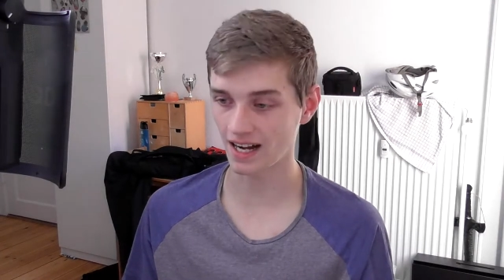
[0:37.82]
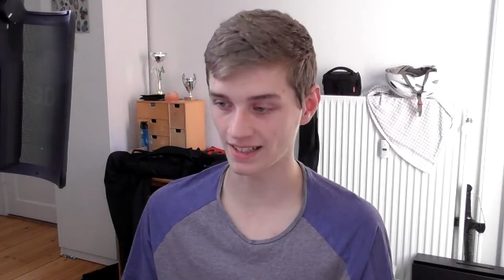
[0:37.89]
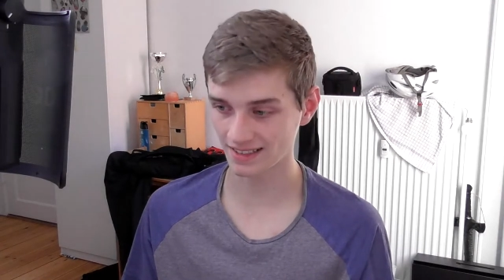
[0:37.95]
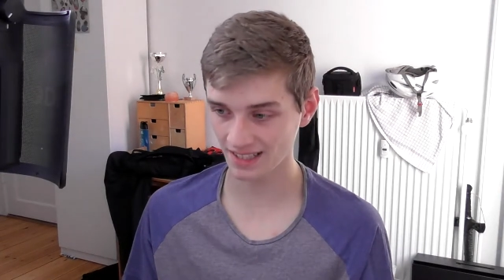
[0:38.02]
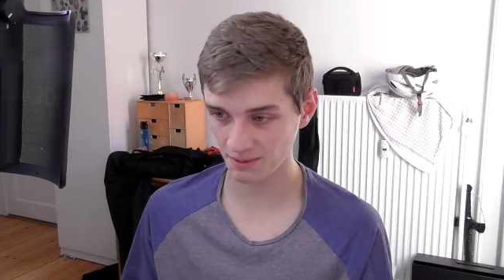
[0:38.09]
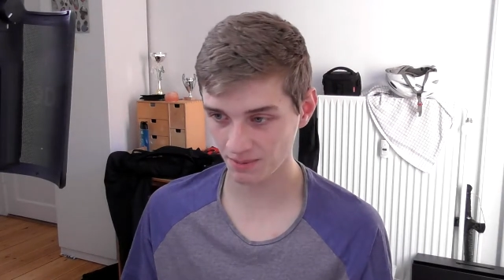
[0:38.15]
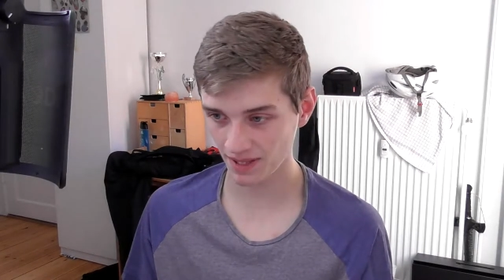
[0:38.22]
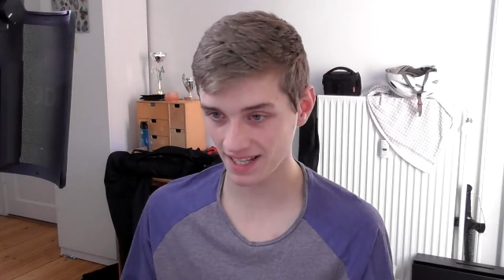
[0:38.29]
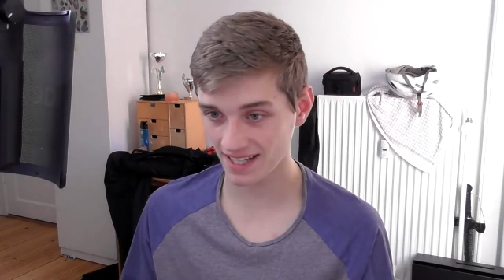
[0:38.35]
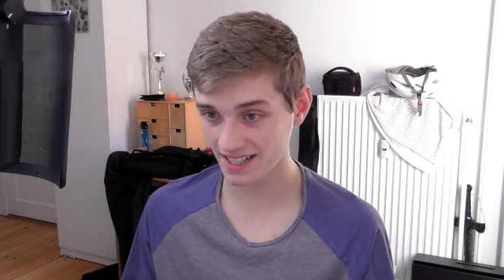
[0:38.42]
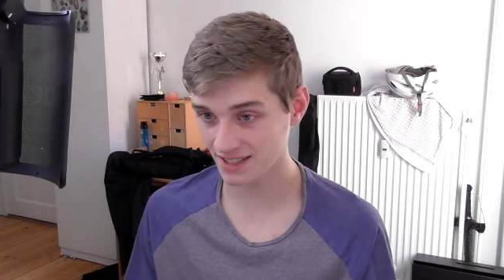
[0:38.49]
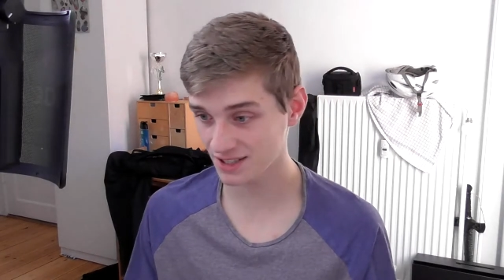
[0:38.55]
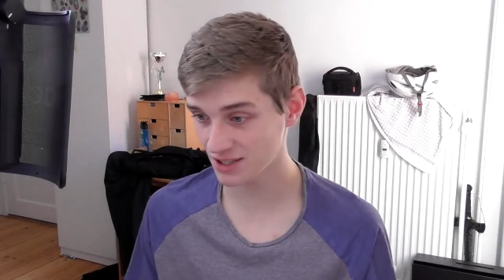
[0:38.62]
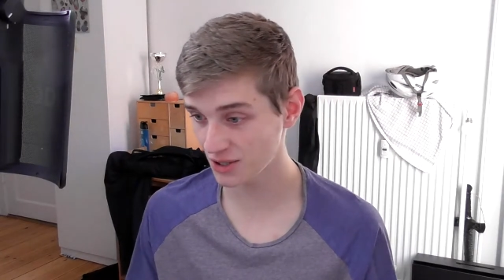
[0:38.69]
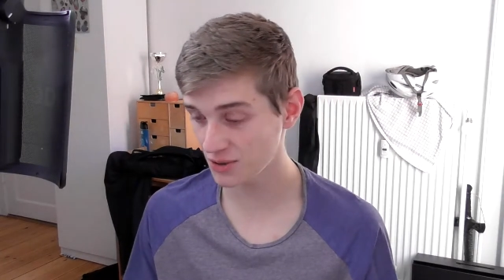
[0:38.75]
I did
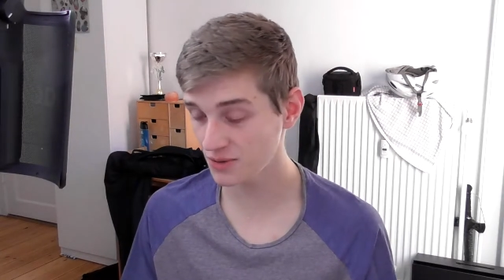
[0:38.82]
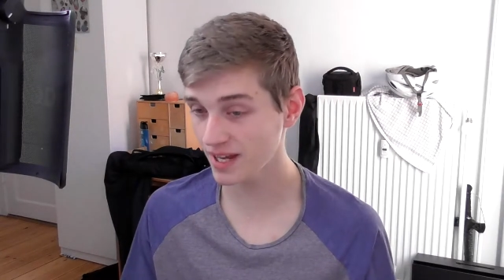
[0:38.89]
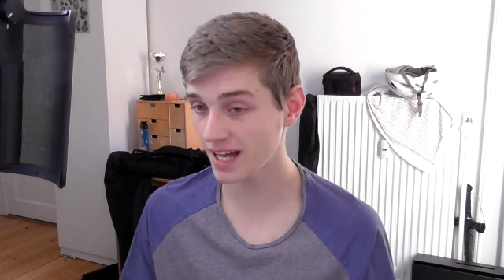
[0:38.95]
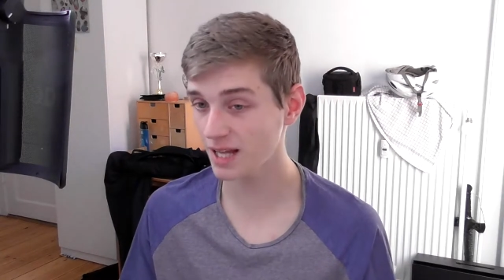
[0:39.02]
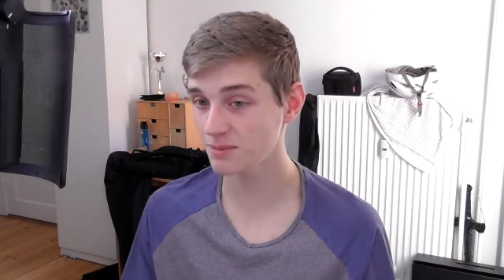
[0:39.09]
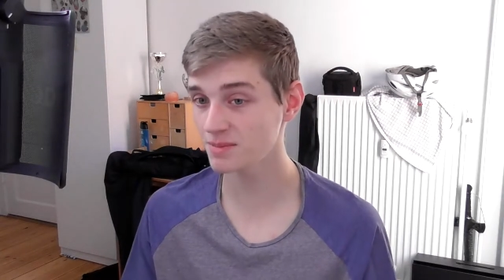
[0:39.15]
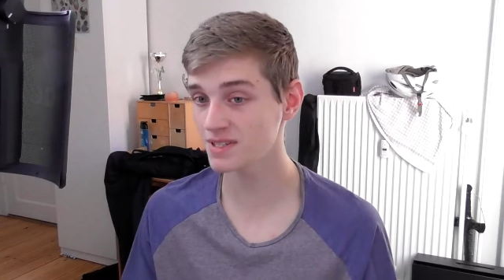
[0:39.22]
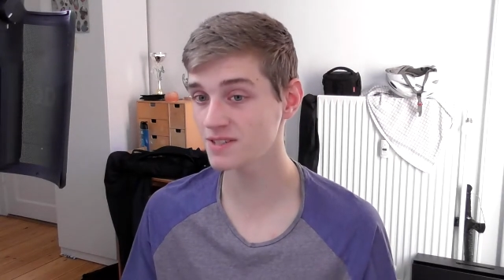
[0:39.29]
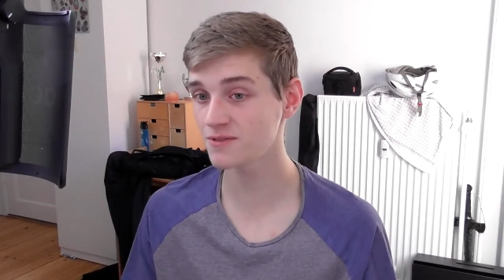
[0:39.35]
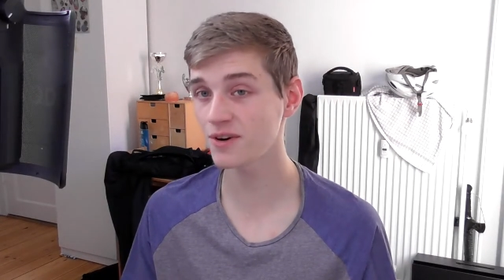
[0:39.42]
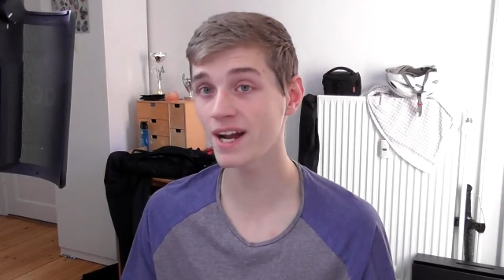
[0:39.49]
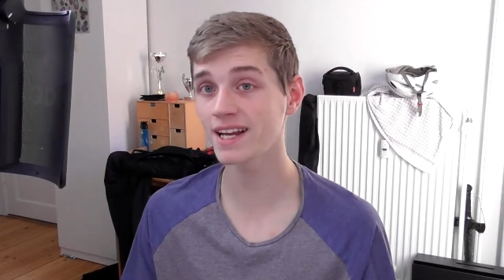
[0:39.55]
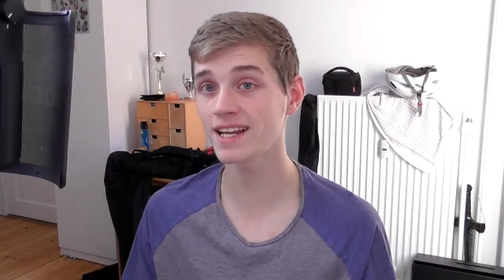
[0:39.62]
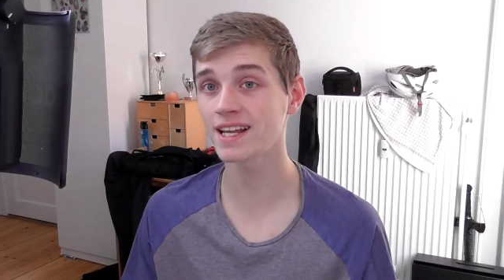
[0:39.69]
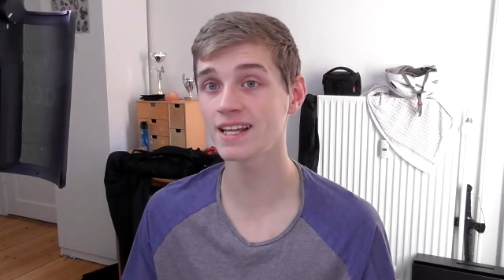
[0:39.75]
play two games
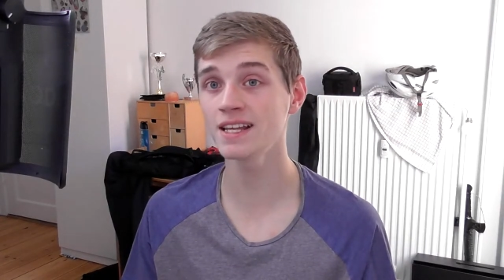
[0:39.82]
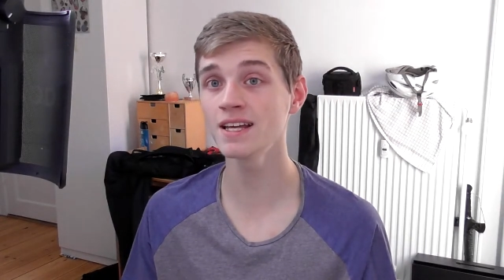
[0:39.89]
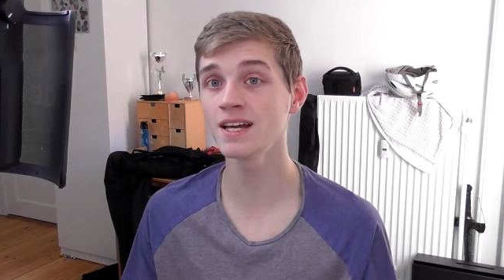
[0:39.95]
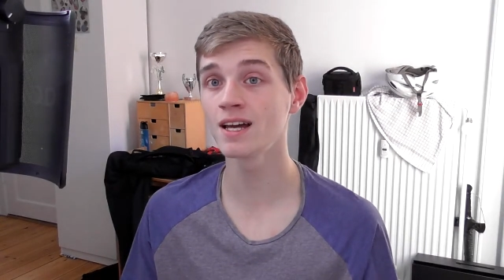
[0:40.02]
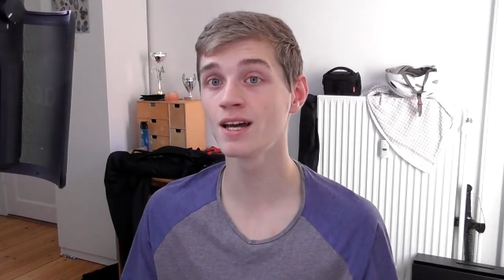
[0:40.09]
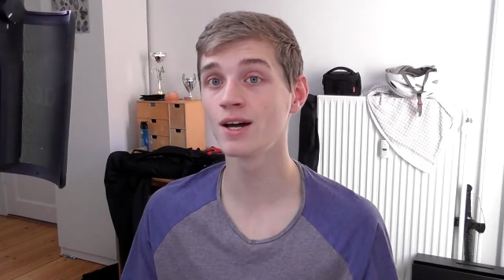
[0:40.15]
Friday,